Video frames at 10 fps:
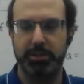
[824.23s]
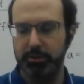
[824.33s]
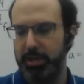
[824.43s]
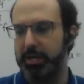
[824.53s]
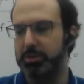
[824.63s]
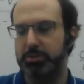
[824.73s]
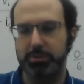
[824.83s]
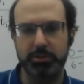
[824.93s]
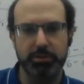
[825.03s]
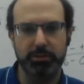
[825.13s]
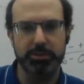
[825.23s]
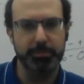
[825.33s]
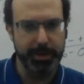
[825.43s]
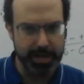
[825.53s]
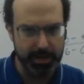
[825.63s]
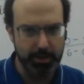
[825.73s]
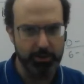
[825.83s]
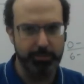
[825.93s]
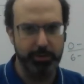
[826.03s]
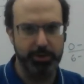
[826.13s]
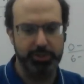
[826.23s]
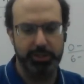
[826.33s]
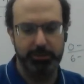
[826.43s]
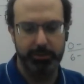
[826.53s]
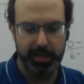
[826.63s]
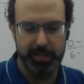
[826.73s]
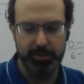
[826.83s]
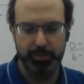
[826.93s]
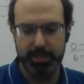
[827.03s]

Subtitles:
Okay, so there's a pattern emerging, right?